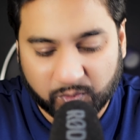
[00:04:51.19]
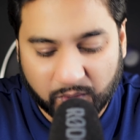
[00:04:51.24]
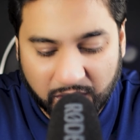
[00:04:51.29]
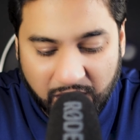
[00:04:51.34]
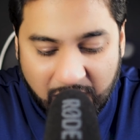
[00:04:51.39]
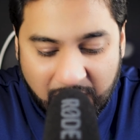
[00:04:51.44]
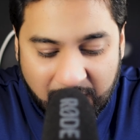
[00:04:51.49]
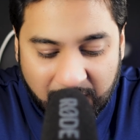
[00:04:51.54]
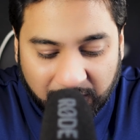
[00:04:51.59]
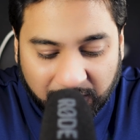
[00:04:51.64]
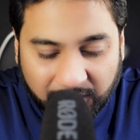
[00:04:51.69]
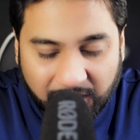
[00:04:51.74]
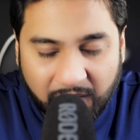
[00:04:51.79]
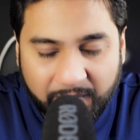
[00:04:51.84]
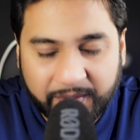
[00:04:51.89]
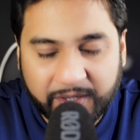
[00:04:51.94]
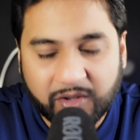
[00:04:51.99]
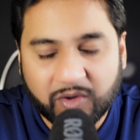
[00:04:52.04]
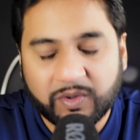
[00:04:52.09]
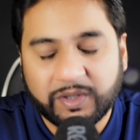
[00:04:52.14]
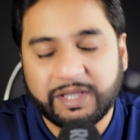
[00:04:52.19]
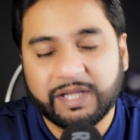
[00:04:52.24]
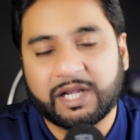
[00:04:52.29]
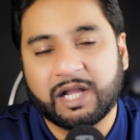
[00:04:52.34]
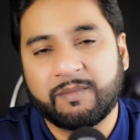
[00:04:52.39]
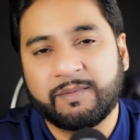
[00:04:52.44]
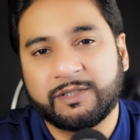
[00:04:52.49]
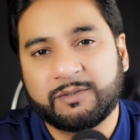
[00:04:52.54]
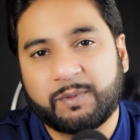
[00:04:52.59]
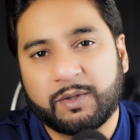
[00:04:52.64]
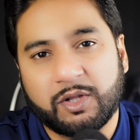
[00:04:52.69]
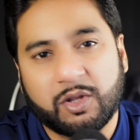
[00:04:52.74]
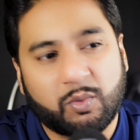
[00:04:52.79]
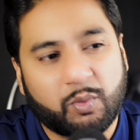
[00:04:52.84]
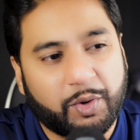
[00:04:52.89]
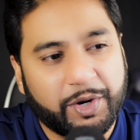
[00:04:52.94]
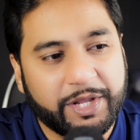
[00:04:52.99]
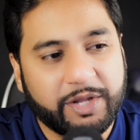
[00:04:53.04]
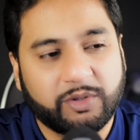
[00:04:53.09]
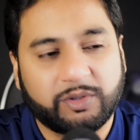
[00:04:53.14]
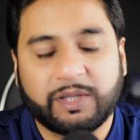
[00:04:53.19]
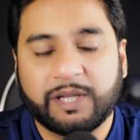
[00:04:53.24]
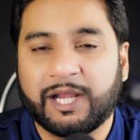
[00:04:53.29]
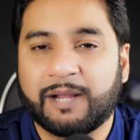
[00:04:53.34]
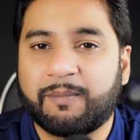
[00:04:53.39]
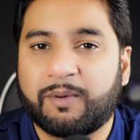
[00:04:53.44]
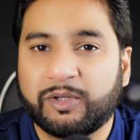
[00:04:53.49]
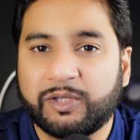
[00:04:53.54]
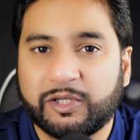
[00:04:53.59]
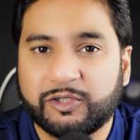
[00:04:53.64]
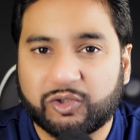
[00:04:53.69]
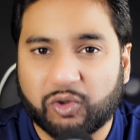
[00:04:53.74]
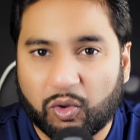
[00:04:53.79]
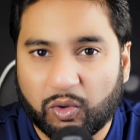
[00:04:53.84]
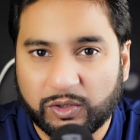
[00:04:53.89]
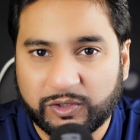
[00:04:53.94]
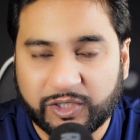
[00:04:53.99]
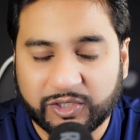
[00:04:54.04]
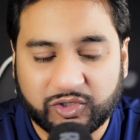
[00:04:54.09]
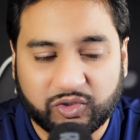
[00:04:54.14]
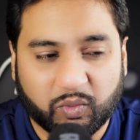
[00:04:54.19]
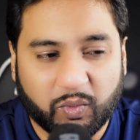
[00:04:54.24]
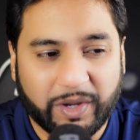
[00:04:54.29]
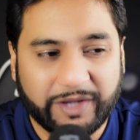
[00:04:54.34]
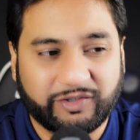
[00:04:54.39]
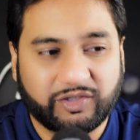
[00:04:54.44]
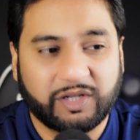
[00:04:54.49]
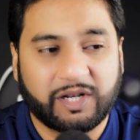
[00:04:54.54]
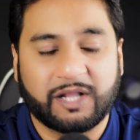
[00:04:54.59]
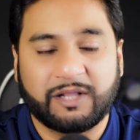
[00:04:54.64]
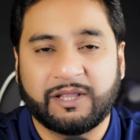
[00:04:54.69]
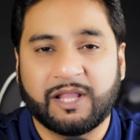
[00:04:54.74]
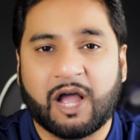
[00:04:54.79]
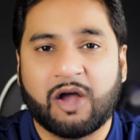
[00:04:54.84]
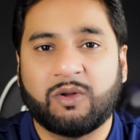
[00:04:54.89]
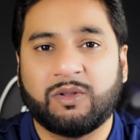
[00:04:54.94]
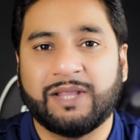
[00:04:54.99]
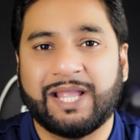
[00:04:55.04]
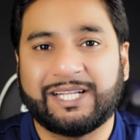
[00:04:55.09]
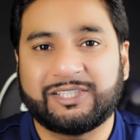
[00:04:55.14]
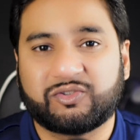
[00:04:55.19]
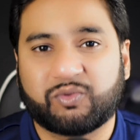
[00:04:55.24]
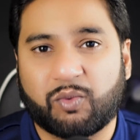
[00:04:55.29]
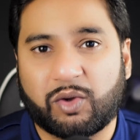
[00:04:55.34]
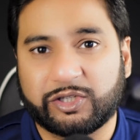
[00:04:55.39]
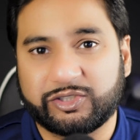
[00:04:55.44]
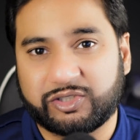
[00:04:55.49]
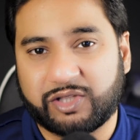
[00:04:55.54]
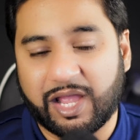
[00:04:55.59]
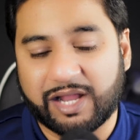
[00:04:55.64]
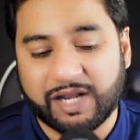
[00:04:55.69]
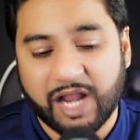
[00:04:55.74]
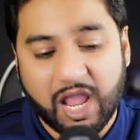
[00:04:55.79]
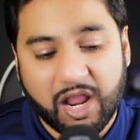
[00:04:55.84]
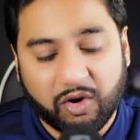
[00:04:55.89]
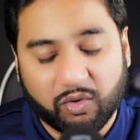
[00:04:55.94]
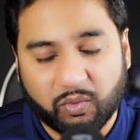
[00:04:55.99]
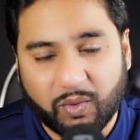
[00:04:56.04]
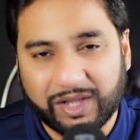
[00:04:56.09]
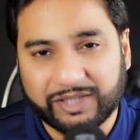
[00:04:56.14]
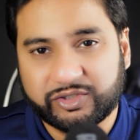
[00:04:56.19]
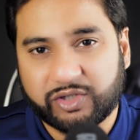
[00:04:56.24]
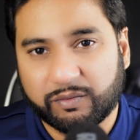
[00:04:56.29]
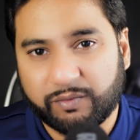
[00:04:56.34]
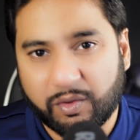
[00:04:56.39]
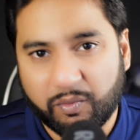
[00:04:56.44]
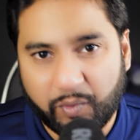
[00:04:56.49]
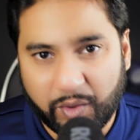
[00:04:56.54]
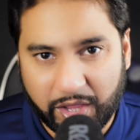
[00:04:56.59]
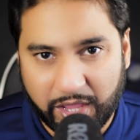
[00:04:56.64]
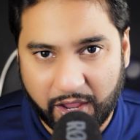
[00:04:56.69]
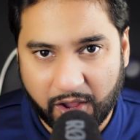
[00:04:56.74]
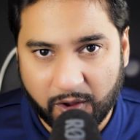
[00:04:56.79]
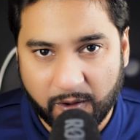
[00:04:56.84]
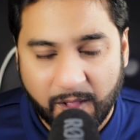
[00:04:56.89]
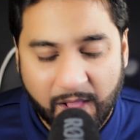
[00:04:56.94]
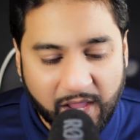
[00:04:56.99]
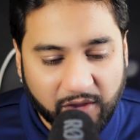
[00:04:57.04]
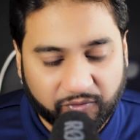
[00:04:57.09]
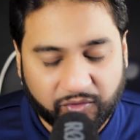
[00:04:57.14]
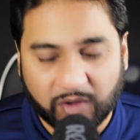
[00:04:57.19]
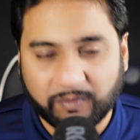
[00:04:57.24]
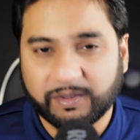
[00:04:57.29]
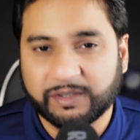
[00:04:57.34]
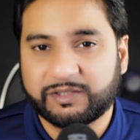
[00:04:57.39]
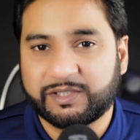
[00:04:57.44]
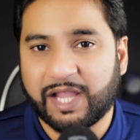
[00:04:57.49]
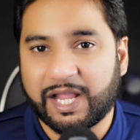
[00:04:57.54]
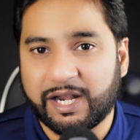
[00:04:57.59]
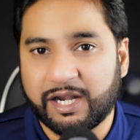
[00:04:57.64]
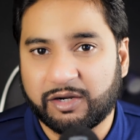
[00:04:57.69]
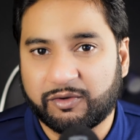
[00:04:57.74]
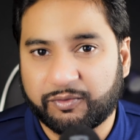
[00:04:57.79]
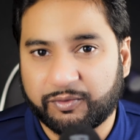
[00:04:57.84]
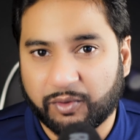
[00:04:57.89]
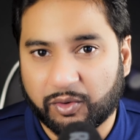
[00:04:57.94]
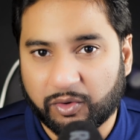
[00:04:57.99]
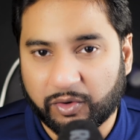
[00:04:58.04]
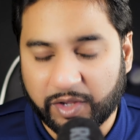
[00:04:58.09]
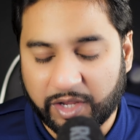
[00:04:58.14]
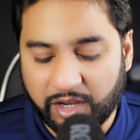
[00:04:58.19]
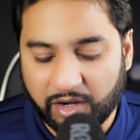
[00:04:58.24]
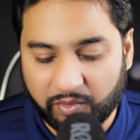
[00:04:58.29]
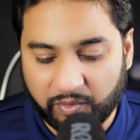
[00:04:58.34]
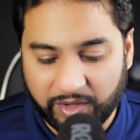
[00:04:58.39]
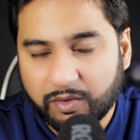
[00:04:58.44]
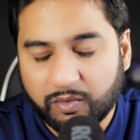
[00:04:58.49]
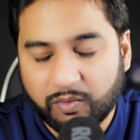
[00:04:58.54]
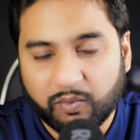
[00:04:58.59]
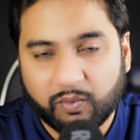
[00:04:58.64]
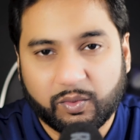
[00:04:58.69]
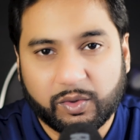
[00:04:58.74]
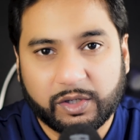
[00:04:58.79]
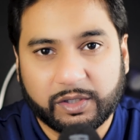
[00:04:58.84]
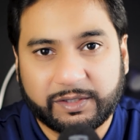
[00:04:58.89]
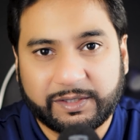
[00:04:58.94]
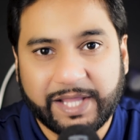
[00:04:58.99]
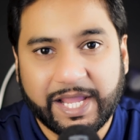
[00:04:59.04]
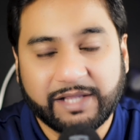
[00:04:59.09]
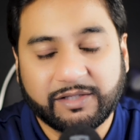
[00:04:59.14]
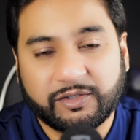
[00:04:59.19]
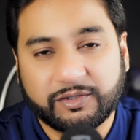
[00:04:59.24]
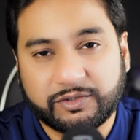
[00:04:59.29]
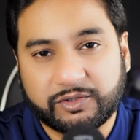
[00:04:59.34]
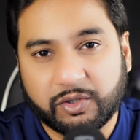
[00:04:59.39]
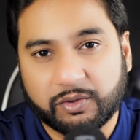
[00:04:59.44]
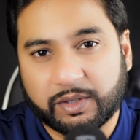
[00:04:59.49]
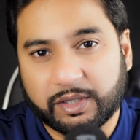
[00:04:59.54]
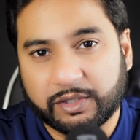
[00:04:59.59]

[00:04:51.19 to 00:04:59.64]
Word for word: Well, let me know in the comments below what do you think about this whole situation. And now let's watch that rest of the video from the Senate floor hearing where things took a